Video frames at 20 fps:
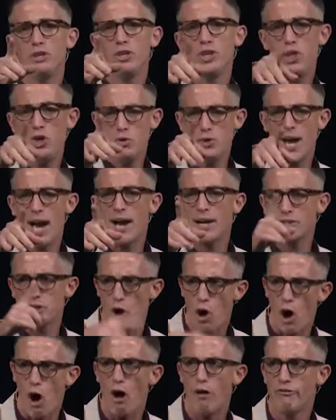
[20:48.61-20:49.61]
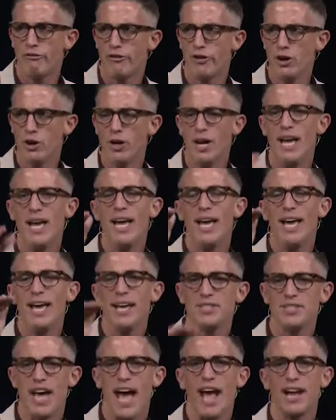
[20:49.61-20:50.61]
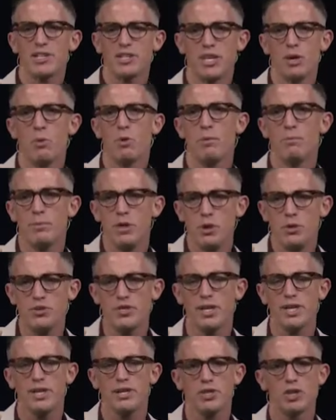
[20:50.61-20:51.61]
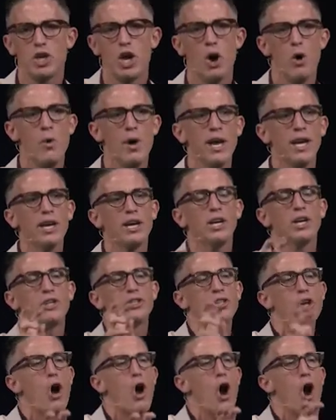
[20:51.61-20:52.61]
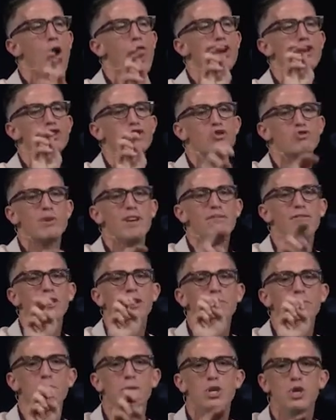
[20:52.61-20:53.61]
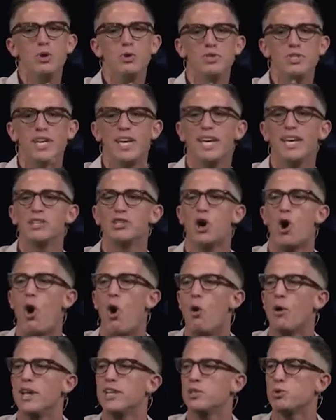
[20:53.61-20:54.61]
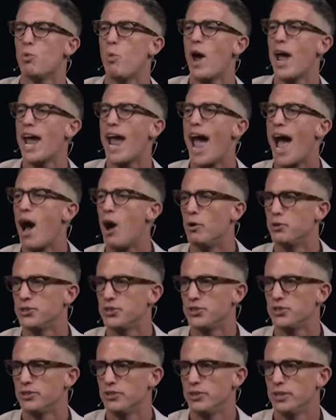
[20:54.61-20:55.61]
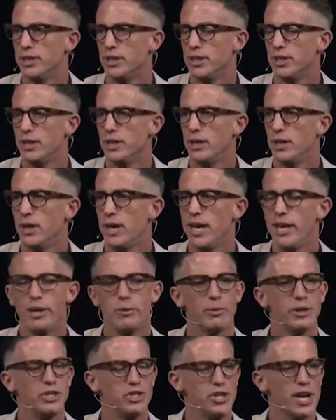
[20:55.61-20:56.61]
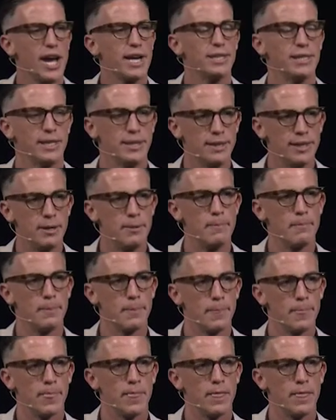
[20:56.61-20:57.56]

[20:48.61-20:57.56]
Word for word: you guys offer is actually where music is going. Guitar-driven music is on its way out. And he rejected them.